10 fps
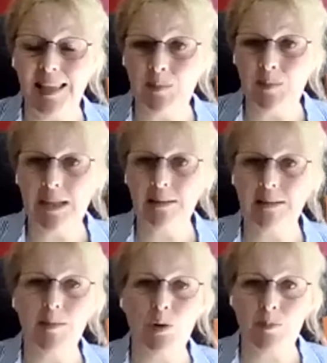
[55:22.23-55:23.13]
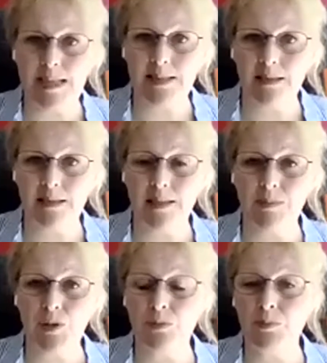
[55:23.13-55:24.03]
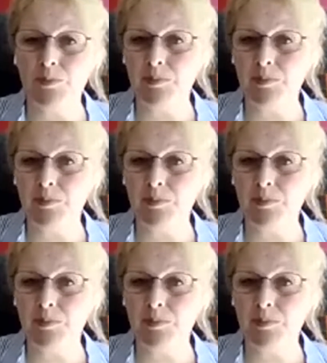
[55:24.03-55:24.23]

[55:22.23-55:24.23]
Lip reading: email them or message them. You're